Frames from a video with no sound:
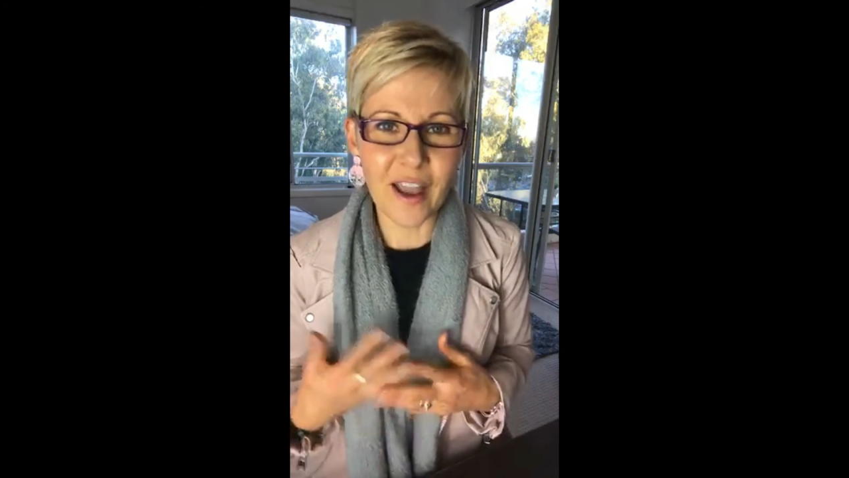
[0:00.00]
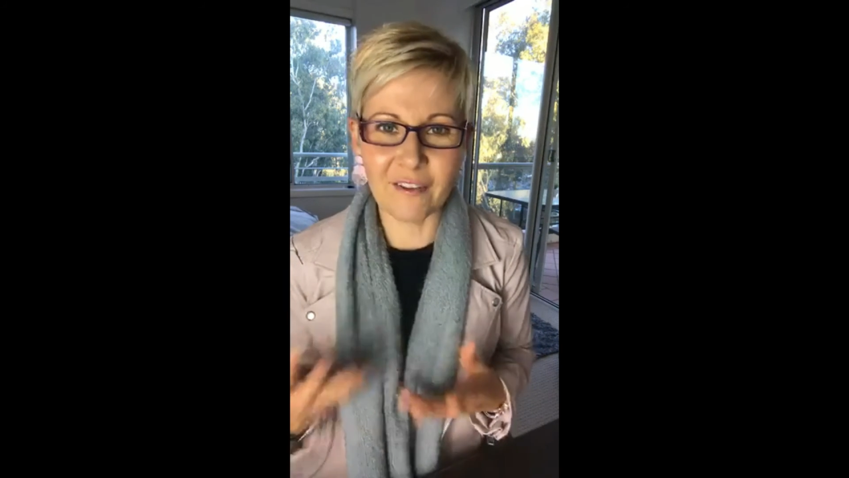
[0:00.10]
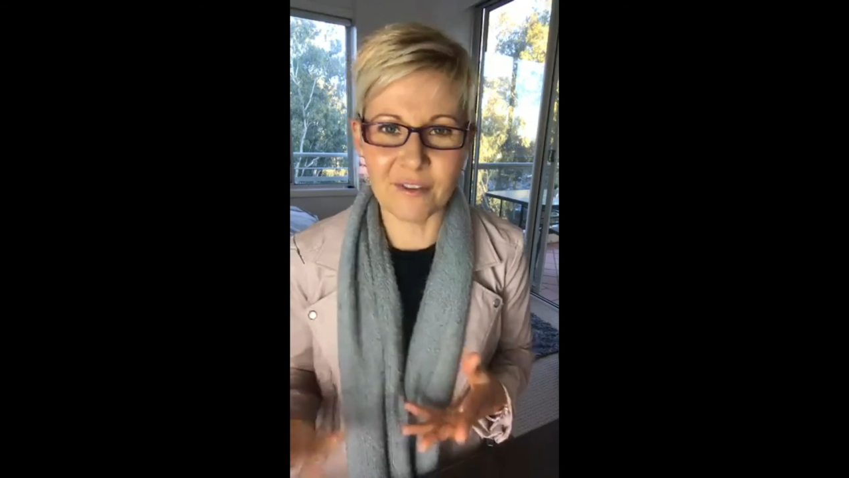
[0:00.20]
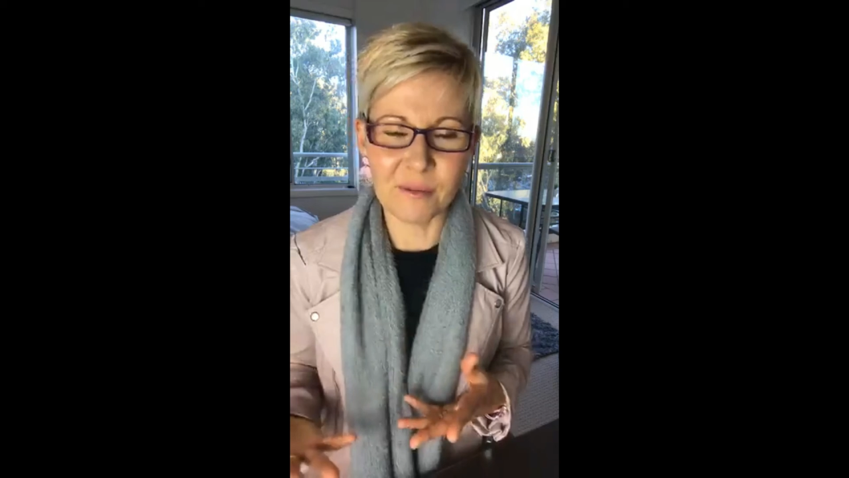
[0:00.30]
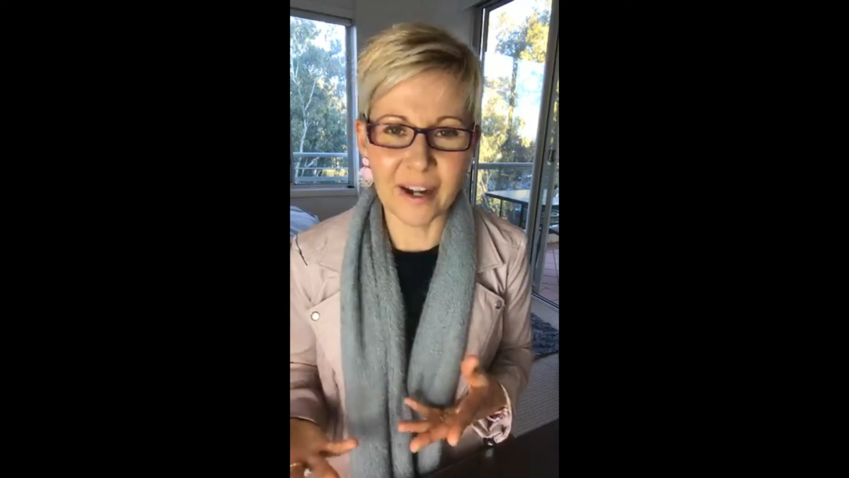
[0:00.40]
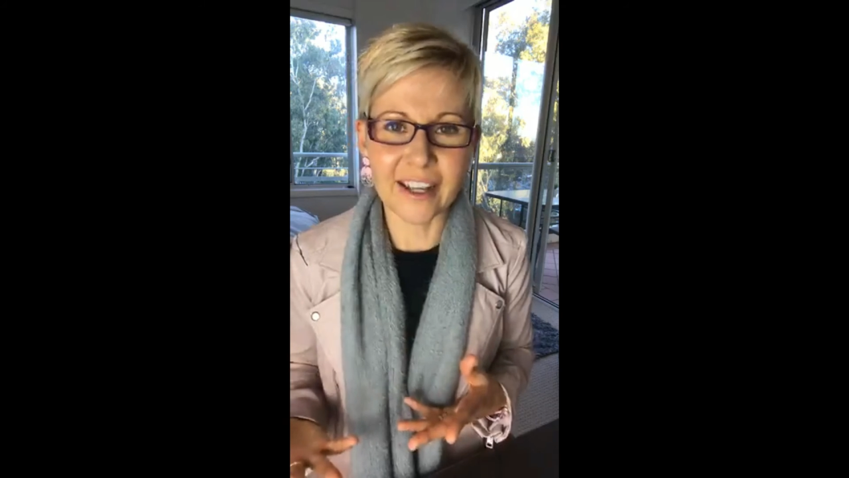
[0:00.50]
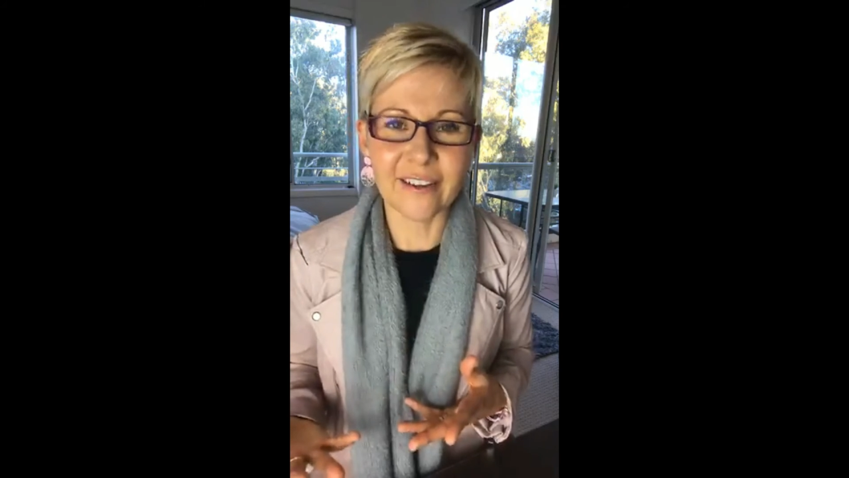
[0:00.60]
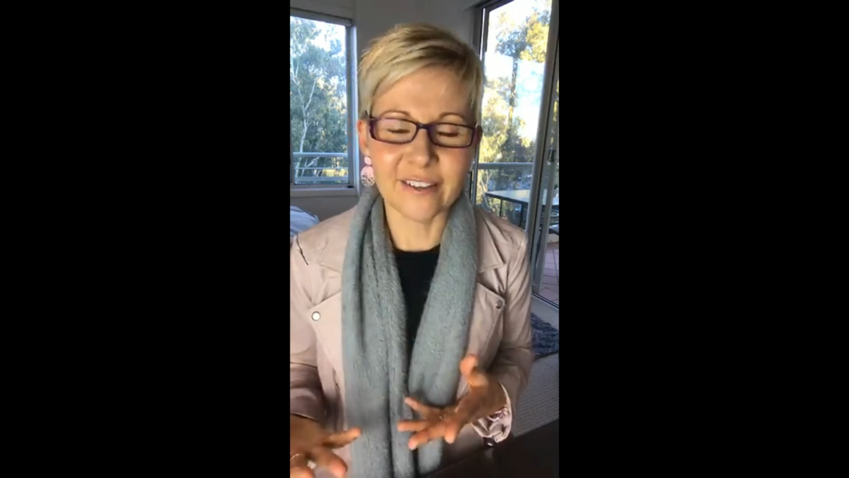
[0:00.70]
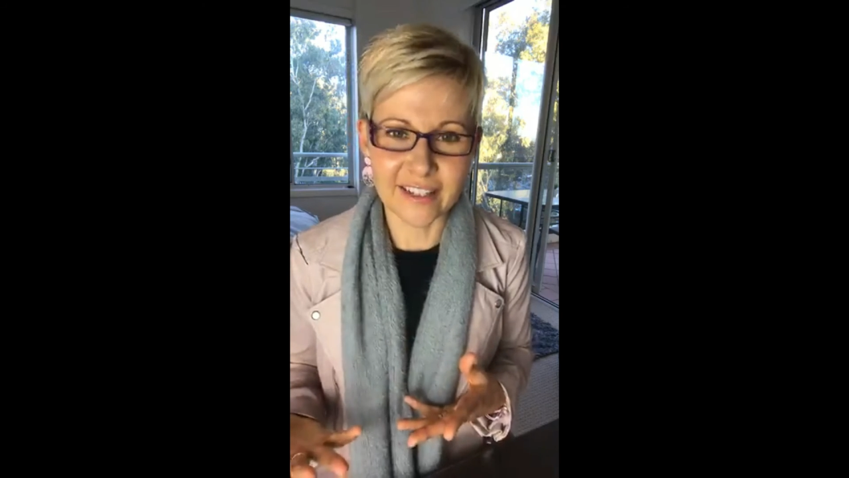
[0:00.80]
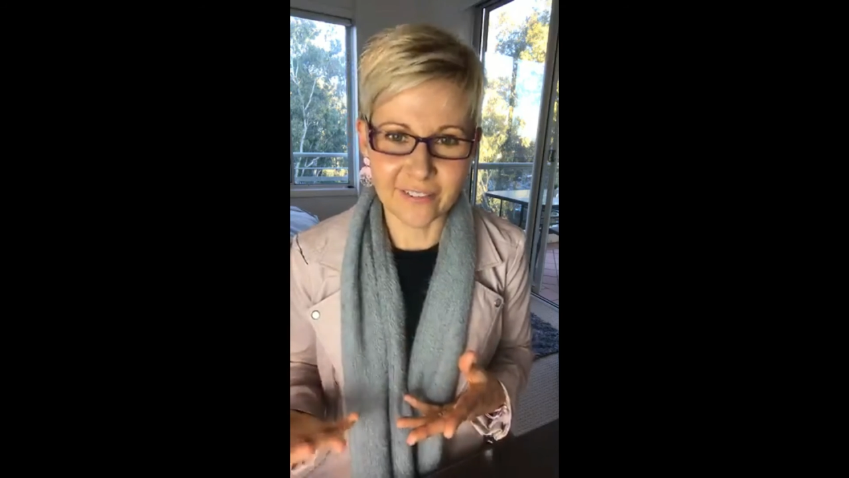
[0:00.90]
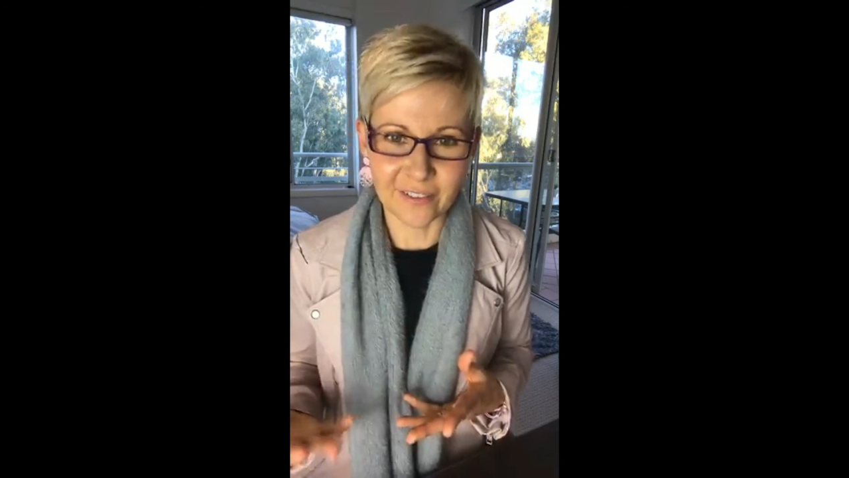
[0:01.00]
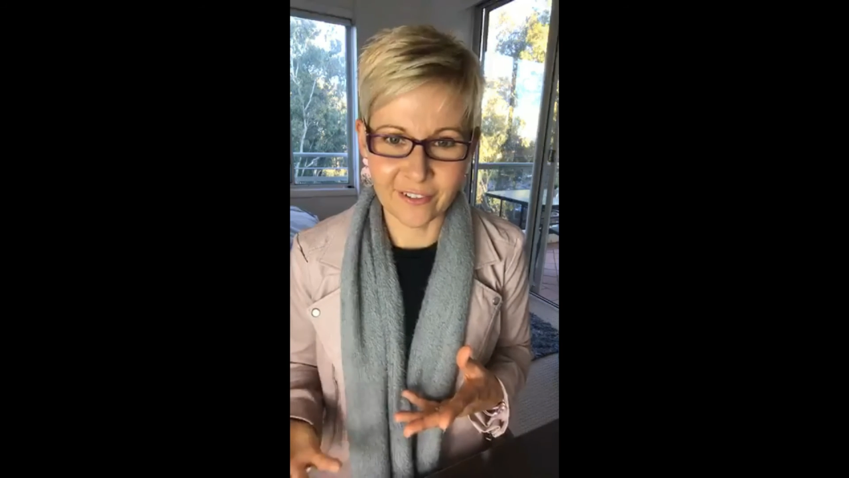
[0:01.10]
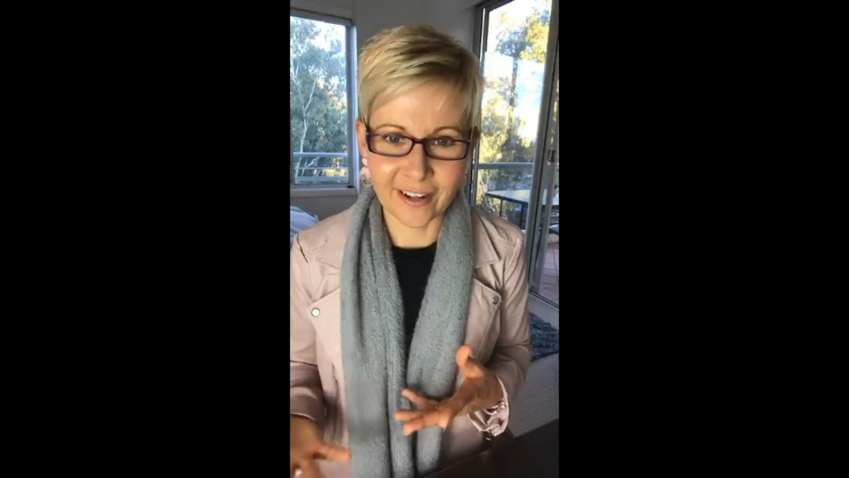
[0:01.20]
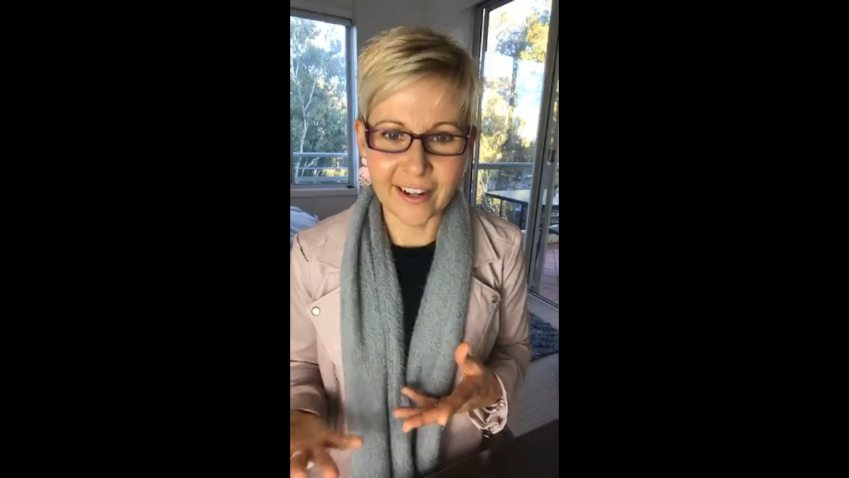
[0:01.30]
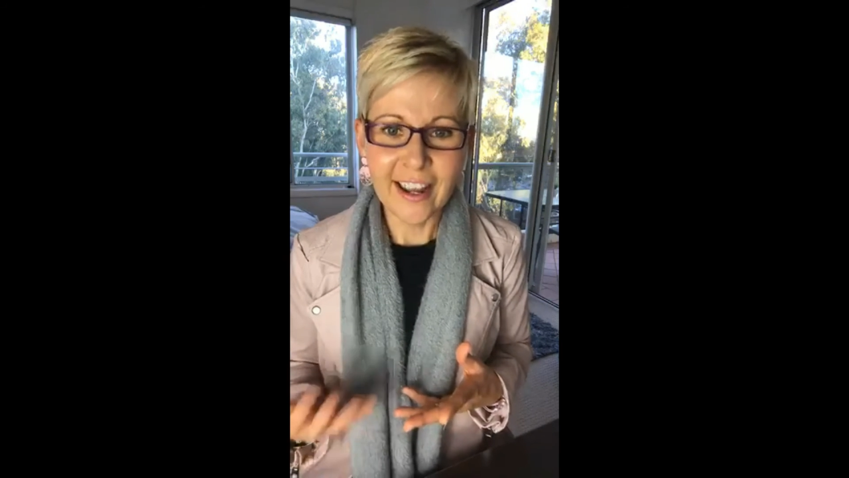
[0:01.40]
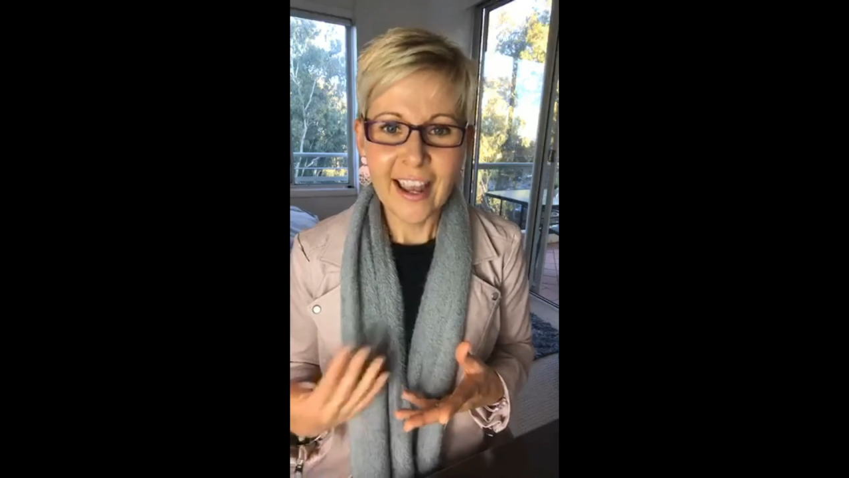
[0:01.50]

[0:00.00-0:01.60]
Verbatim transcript: everybody else and everyone